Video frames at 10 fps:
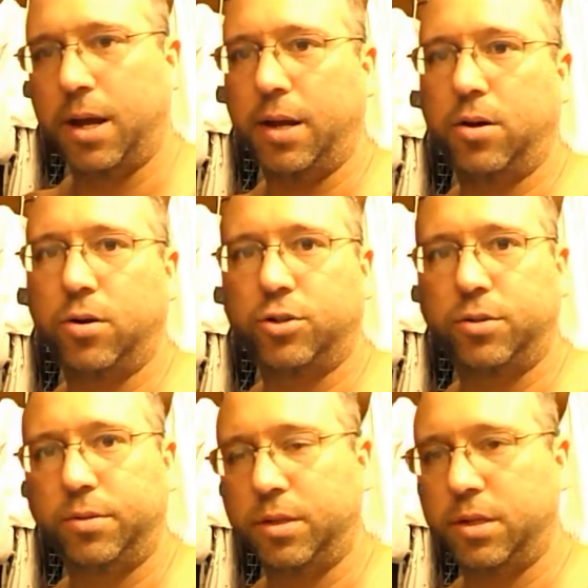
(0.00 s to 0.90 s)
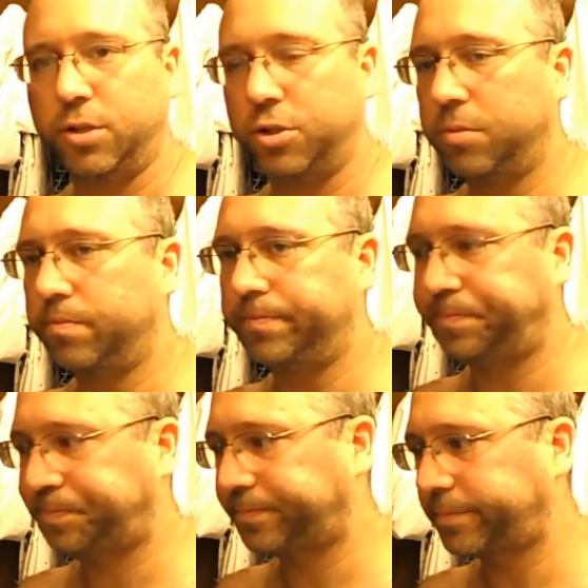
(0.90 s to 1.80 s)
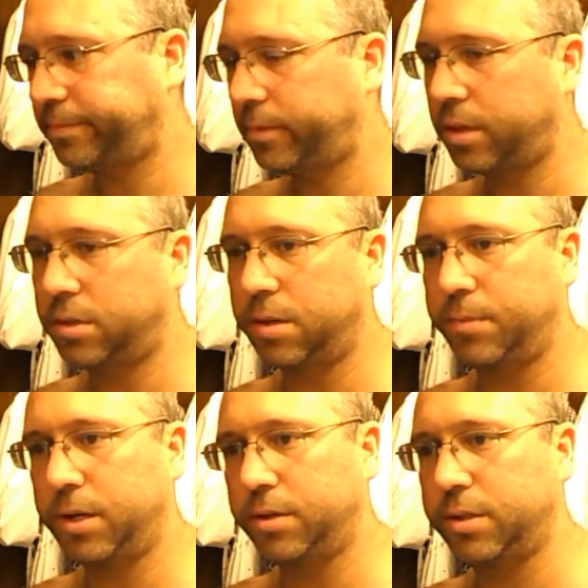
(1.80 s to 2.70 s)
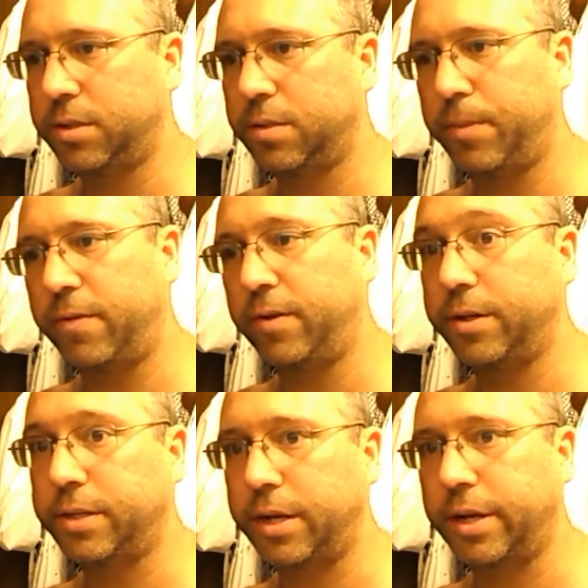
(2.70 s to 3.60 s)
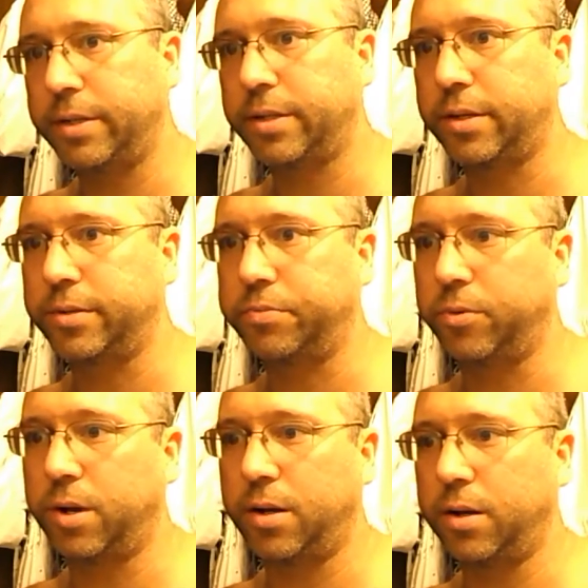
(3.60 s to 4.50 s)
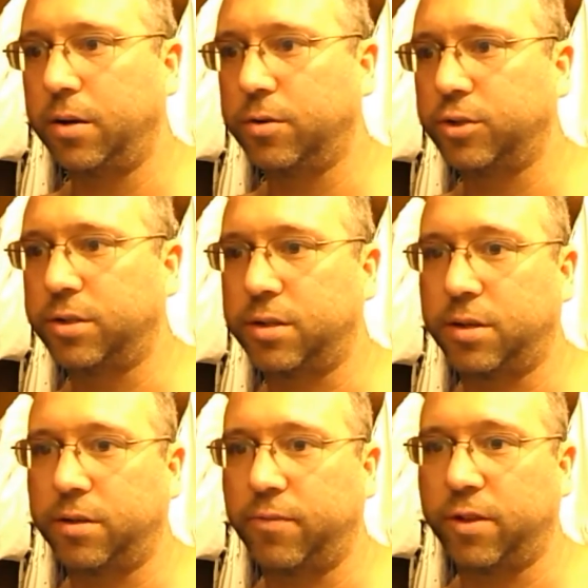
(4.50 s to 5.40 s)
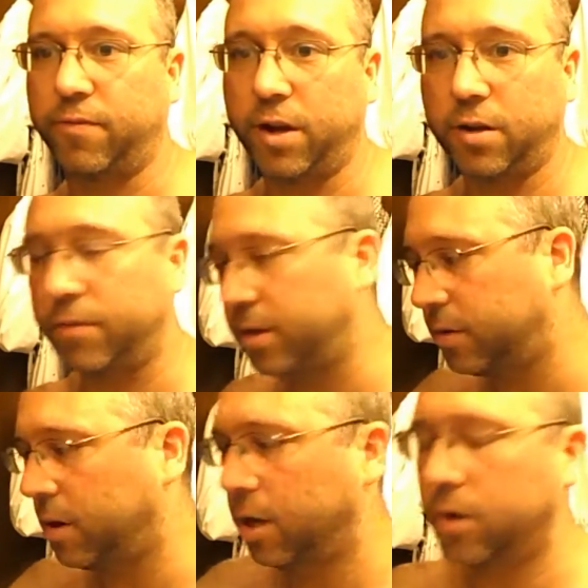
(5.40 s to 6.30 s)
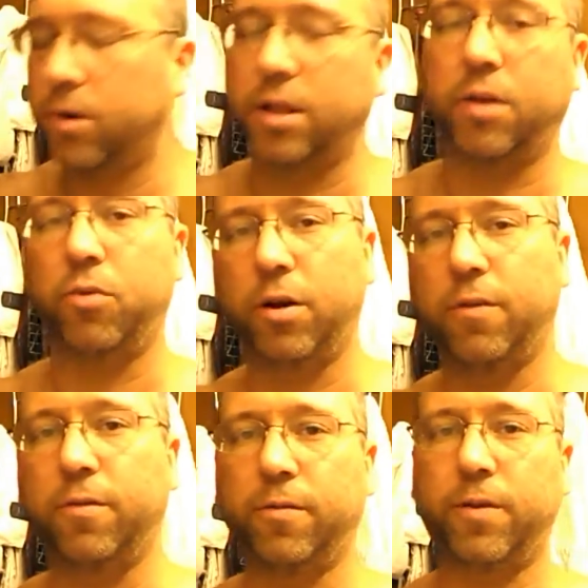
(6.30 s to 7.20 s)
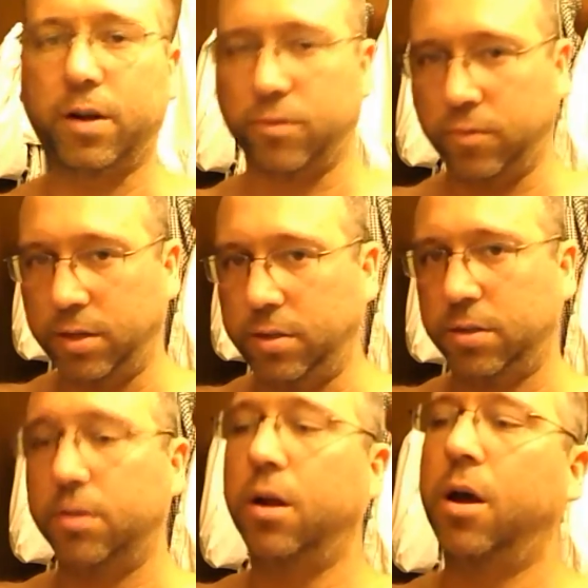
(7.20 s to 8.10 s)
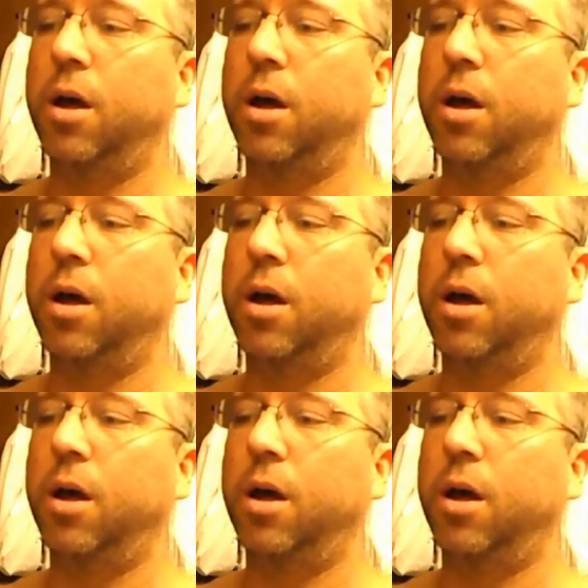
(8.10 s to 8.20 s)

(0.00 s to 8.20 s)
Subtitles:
Ain't our decision. Someone else is above us, I guess, because we're not here just for the fuck of it. I think we're here for a fucking reason.